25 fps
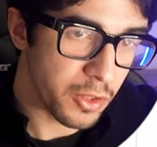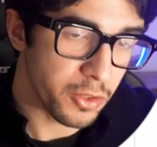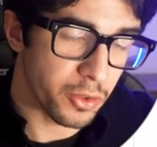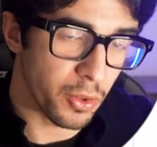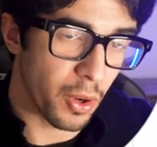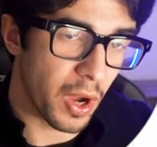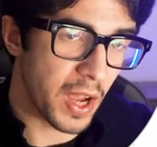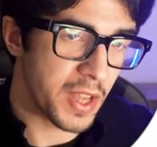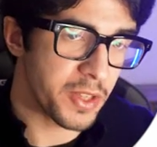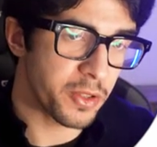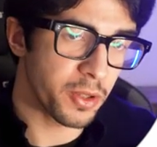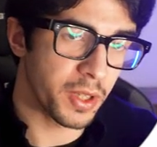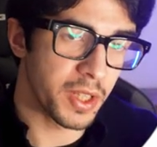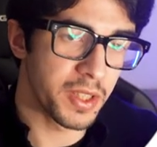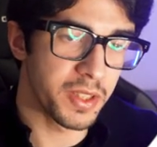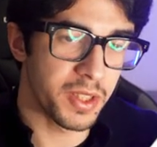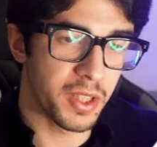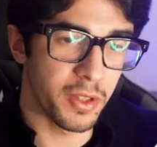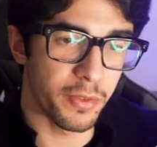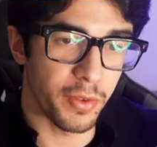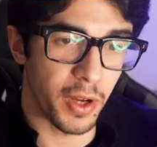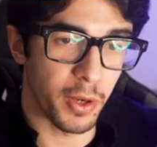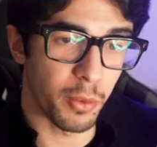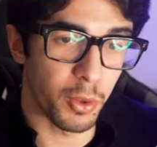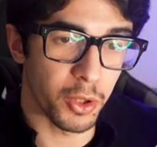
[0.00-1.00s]
So as you can see,
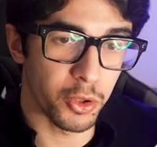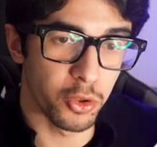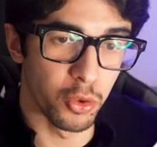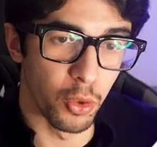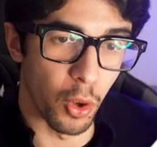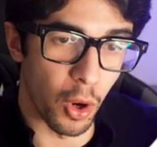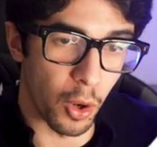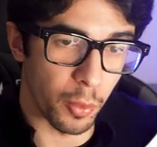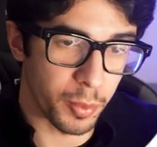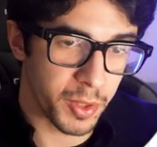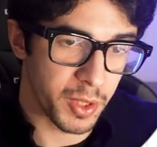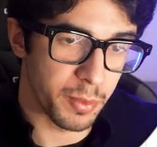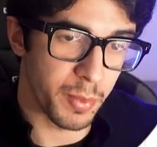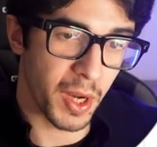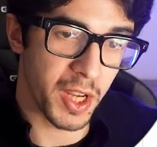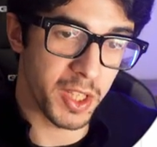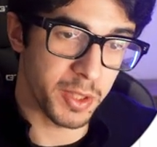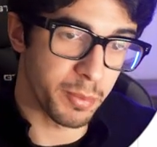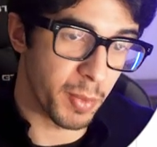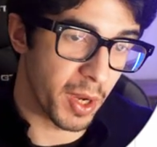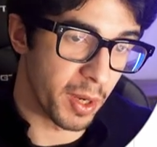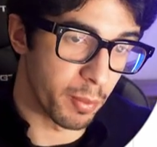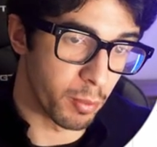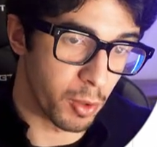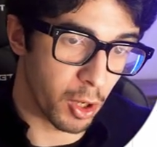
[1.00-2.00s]
if I want to optimize
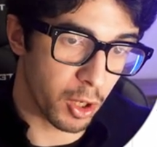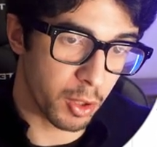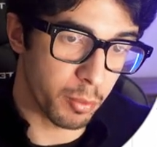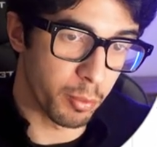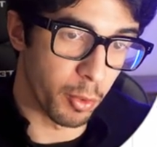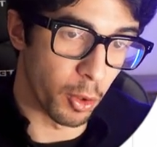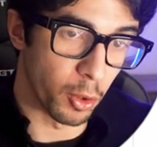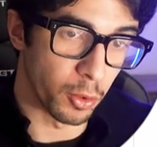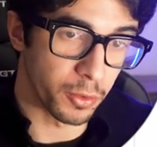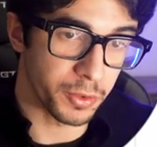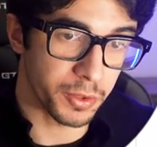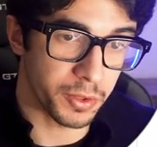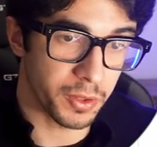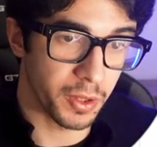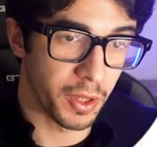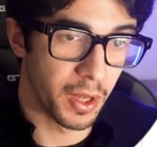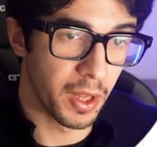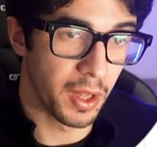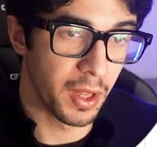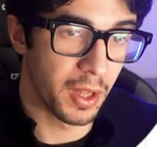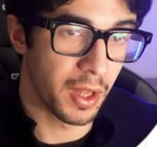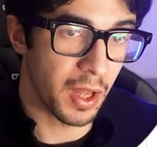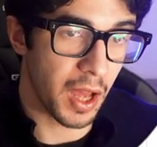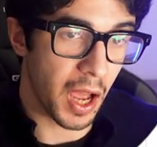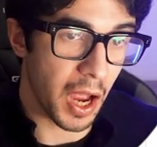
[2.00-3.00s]
my blog post,
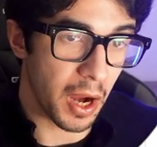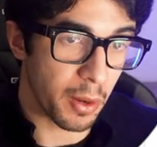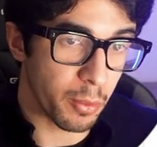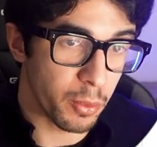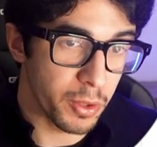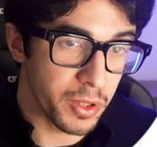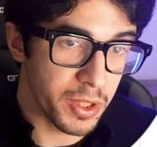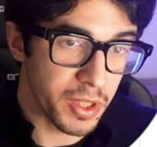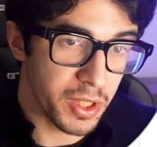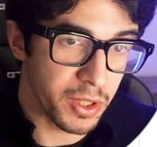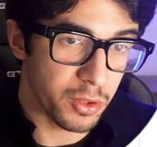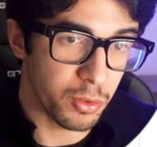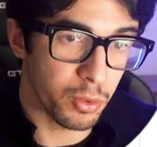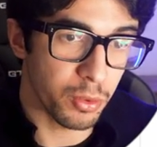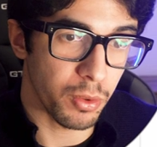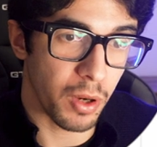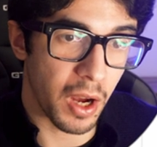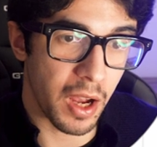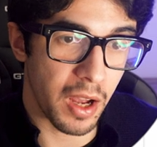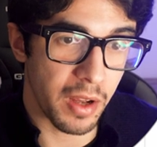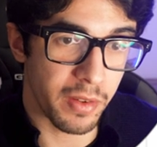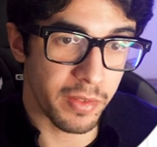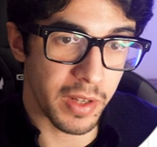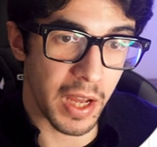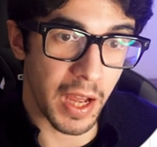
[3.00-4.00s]
I would need to
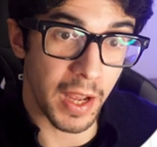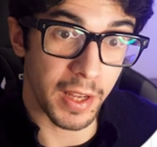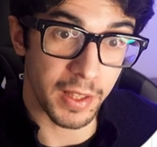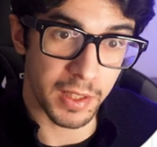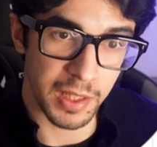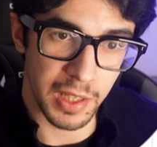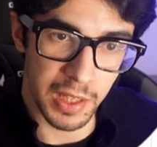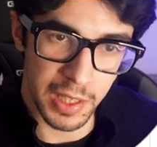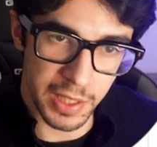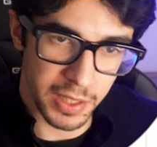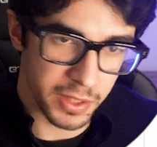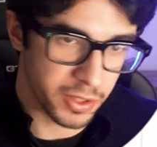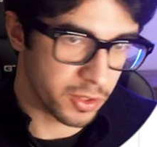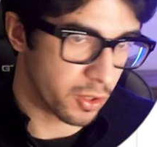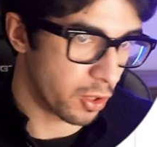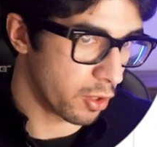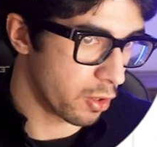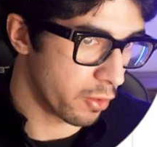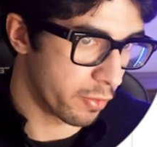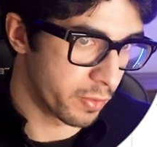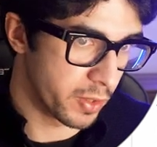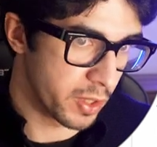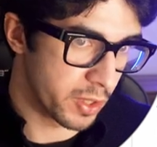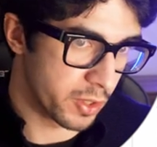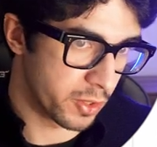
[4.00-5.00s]
have at least
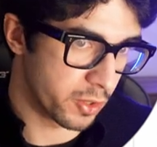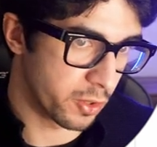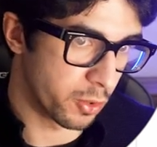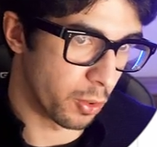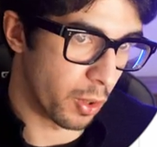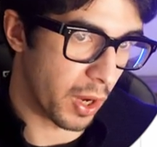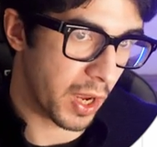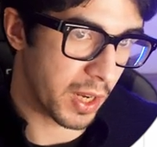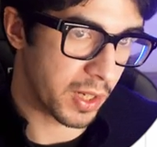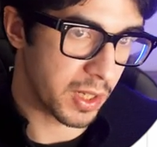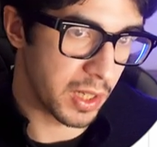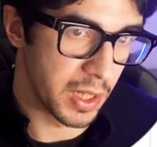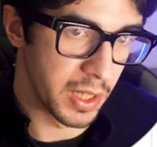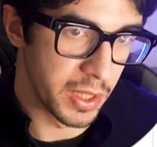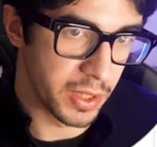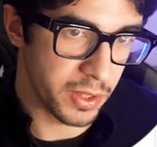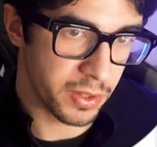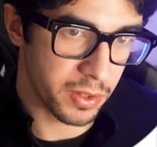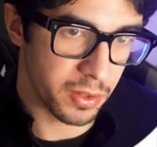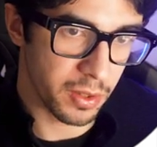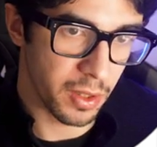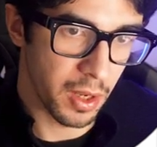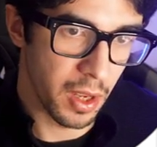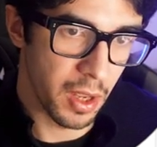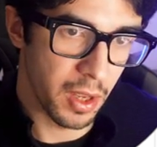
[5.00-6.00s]
all of this. So at
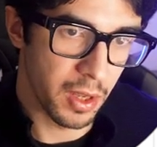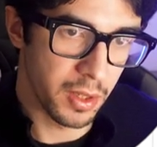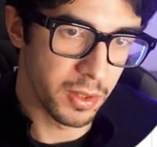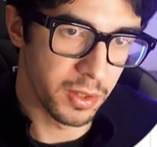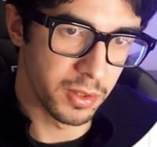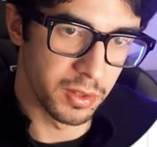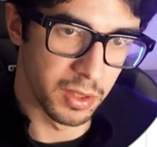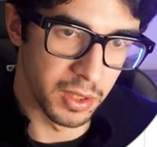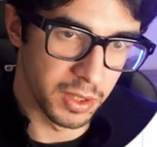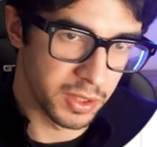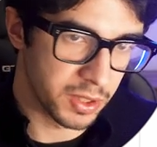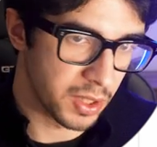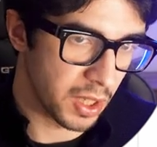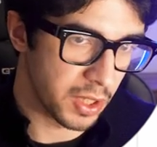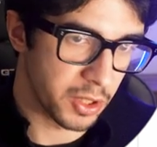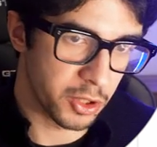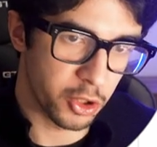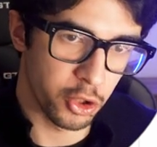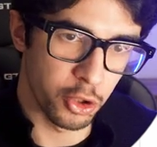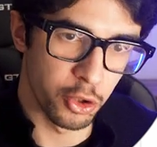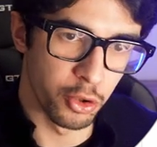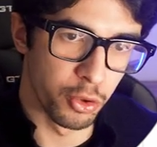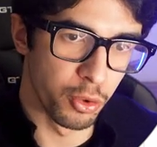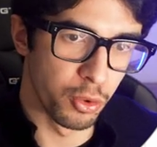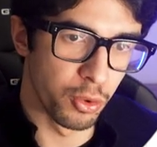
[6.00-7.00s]
least 6
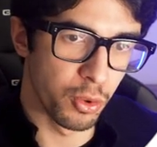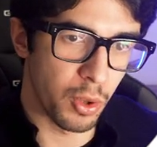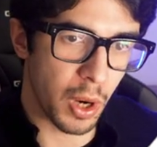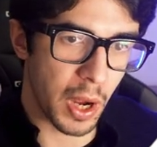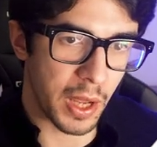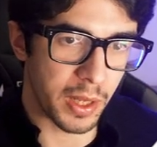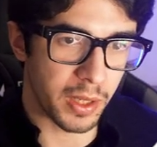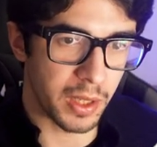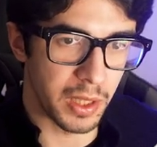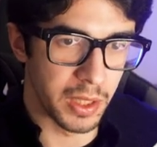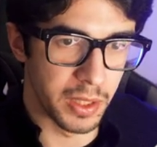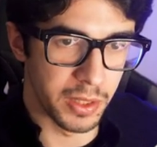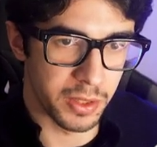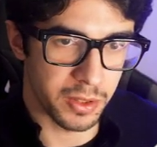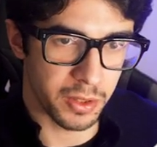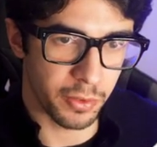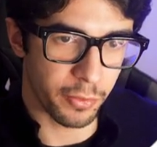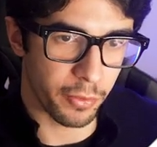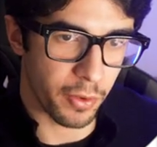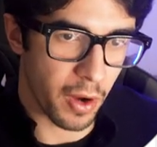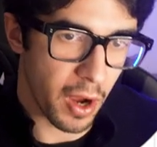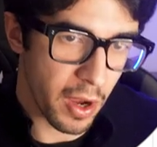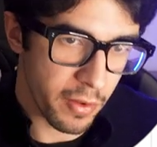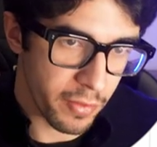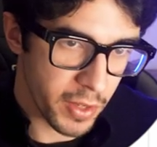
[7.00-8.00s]
H2, at least
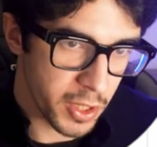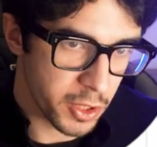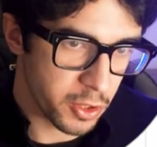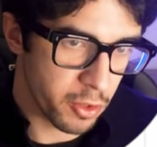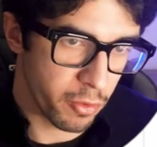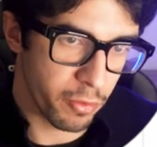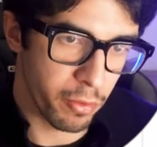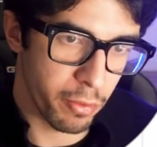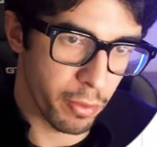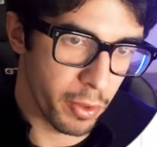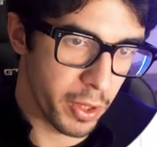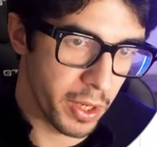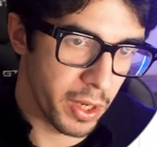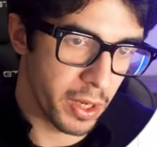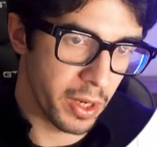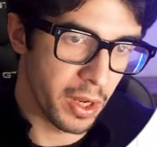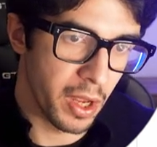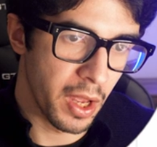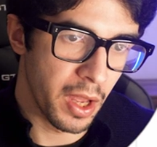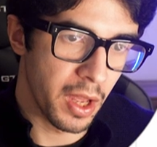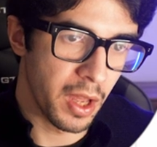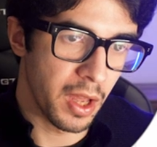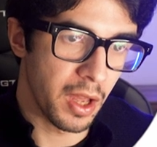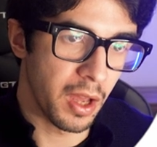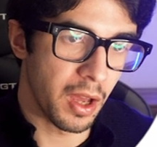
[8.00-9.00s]
5 H3,
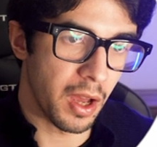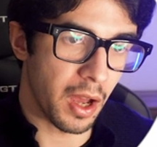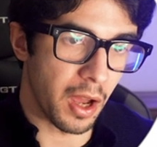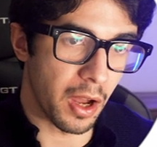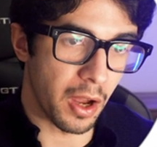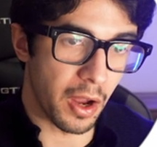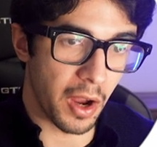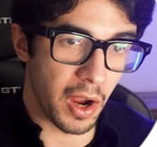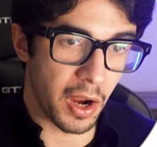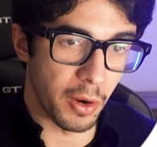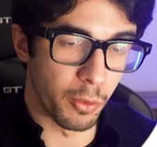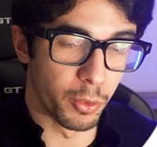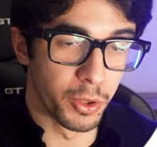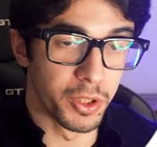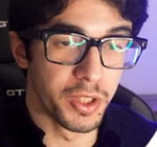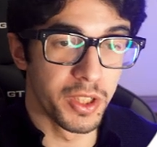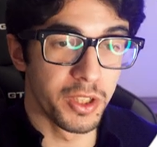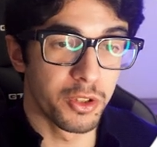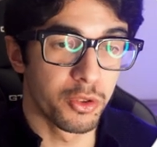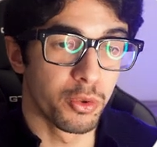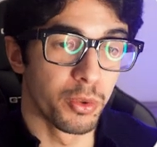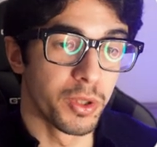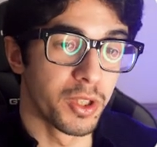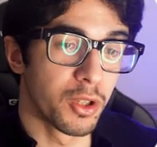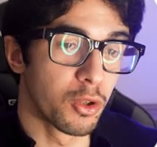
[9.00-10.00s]
I would
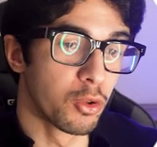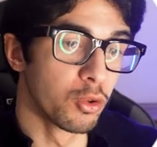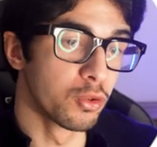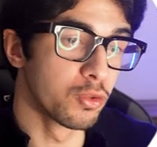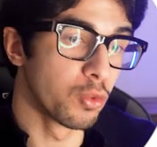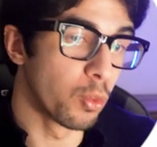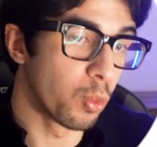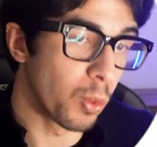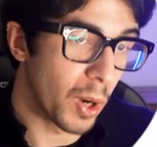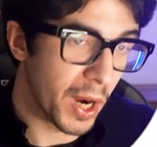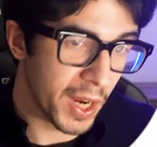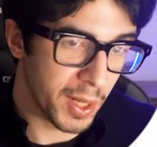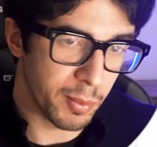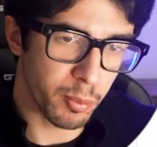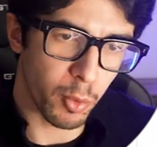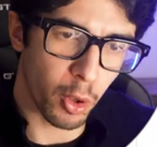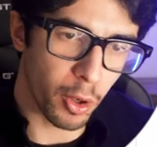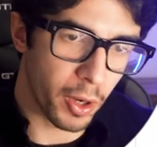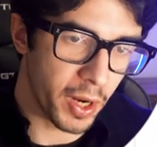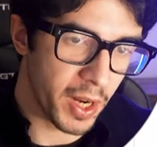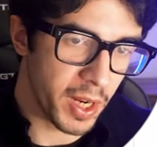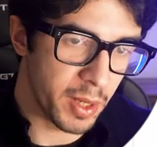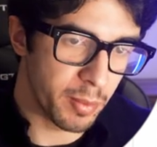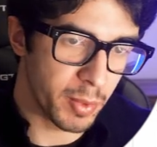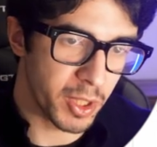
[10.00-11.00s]
need to include way
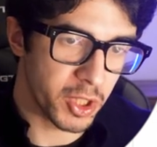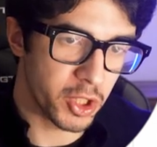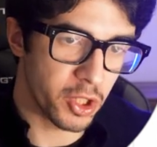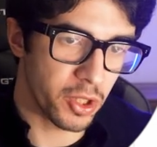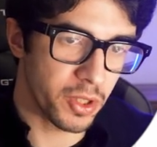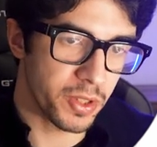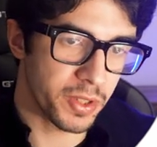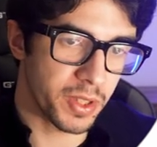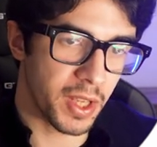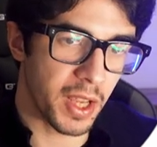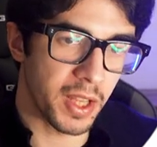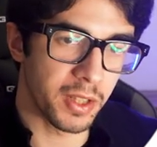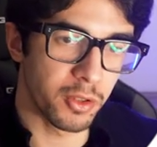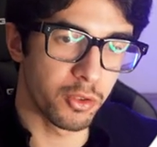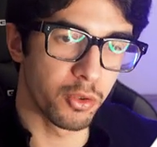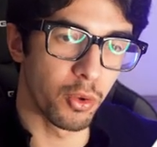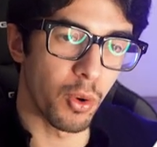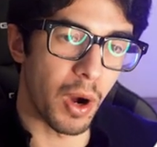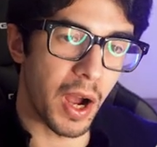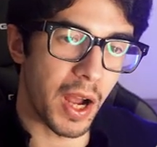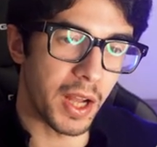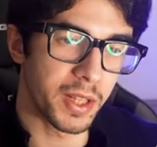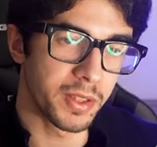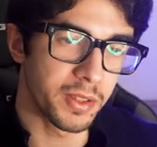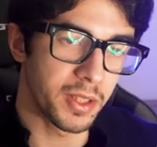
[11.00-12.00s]
more images and to
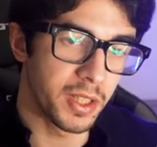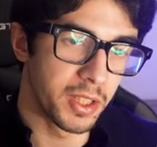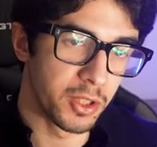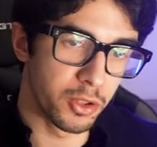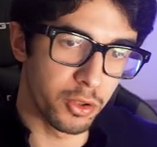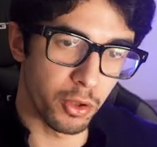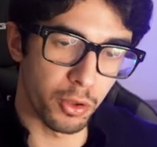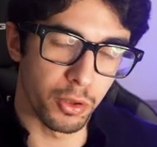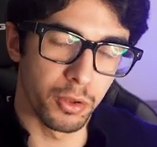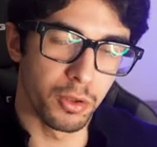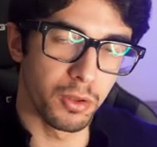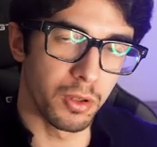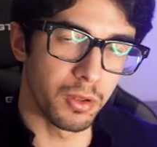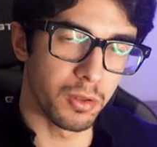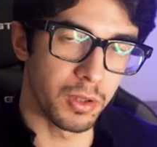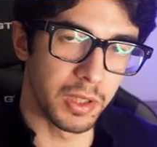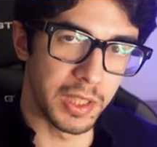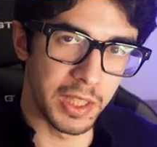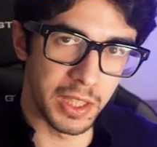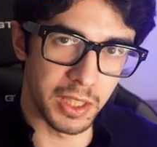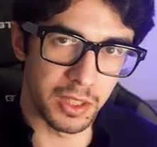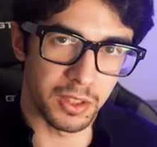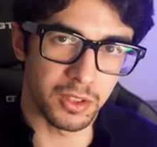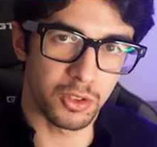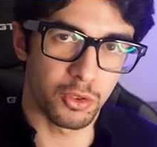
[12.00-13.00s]
add internal
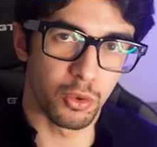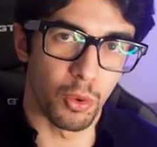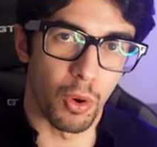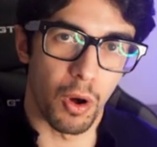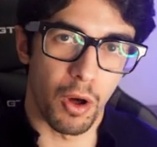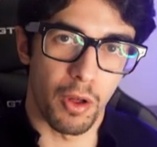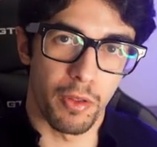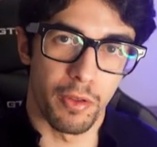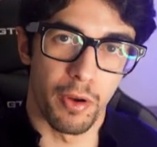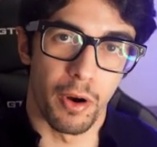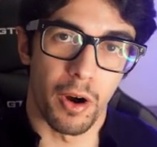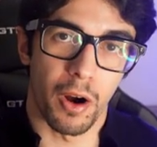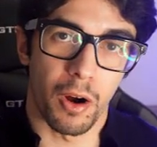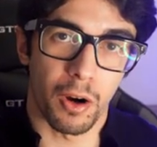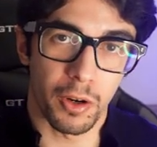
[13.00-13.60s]
links to other